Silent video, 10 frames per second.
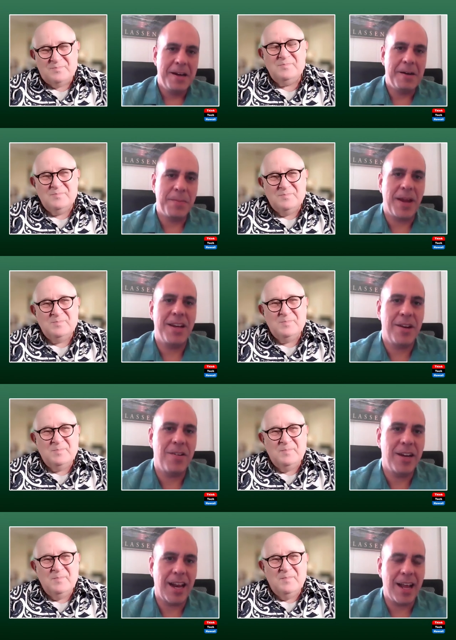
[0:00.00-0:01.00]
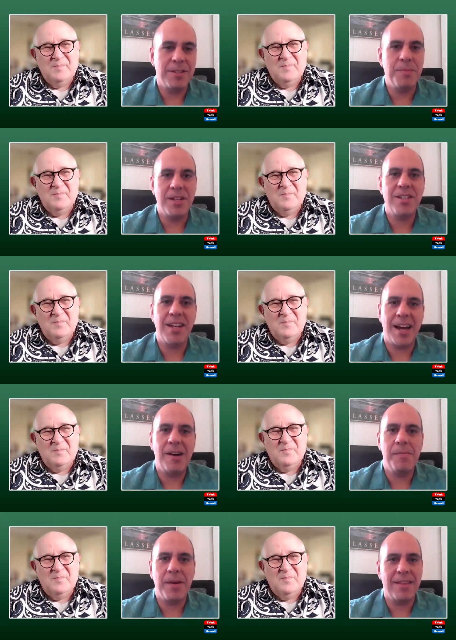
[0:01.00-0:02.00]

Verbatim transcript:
Speaker 1: Um, I'm not hearing it as much now, but